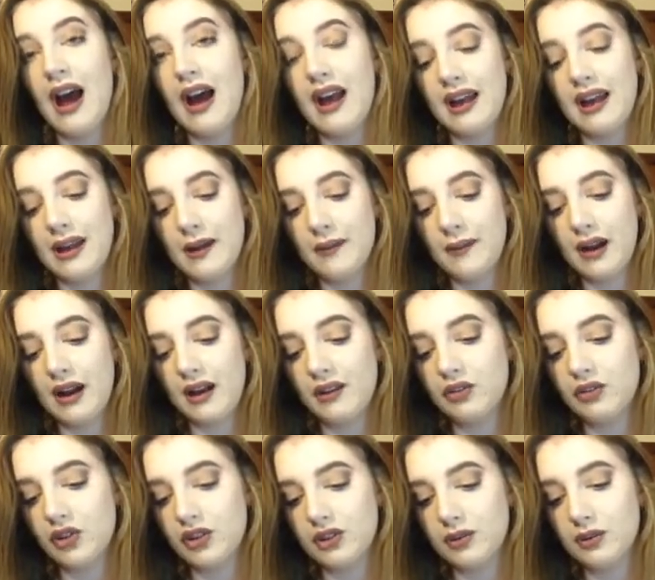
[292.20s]

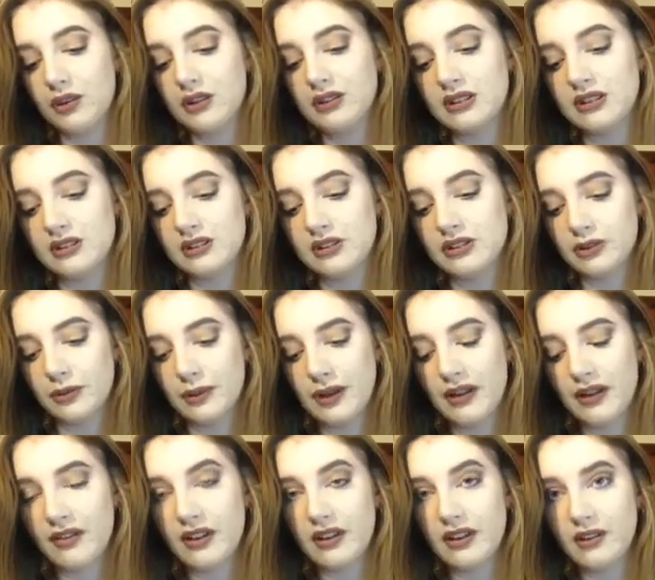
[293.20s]
I've talked about this in so
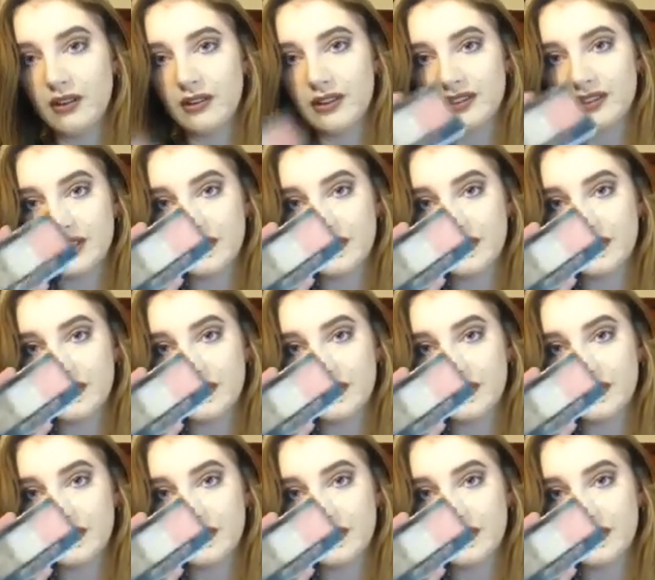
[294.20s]
many videos,